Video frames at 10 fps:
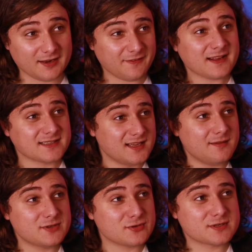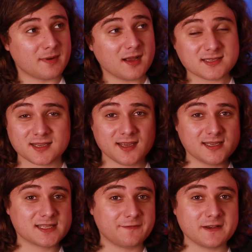And in fact, in Majora's Mask,
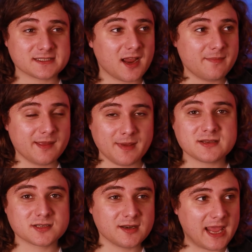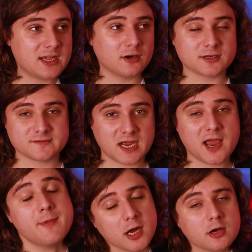it is the first time they mention a god of
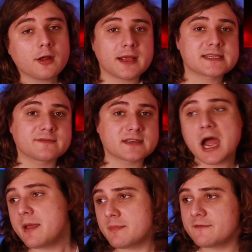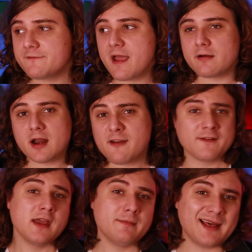time, a goddess of time, fair
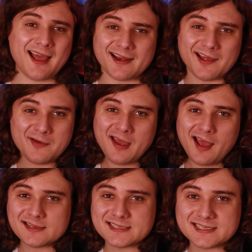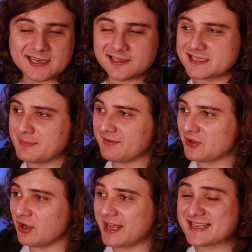enough, but I don't know, I see Tingle as a bit of
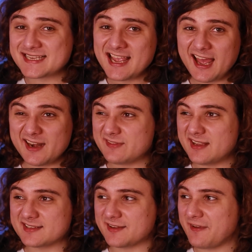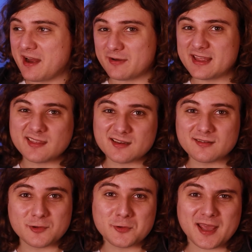a goddess, and if Tingle's a fairy,
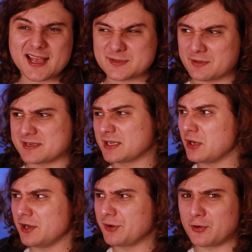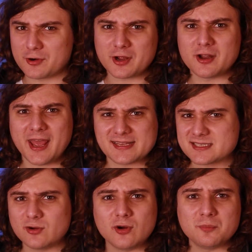then who cares whether it's a god or a
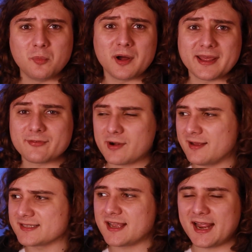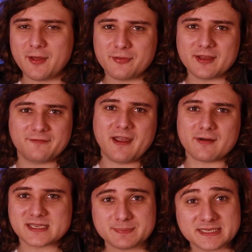goddess or whatever else. I don't think
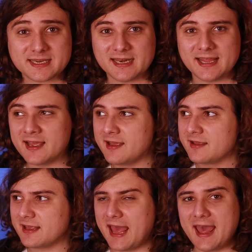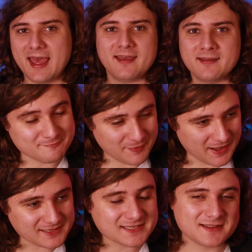fairies particularly care.
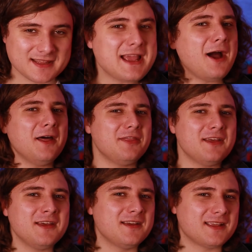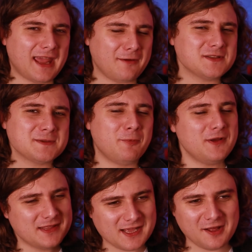But the other
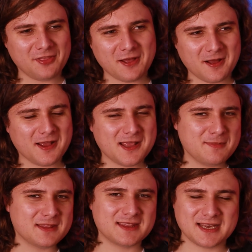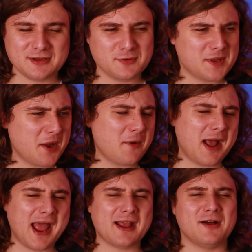counterpoint, the other argument that then you go,
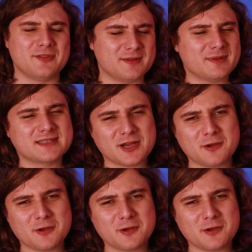oh, hang on, but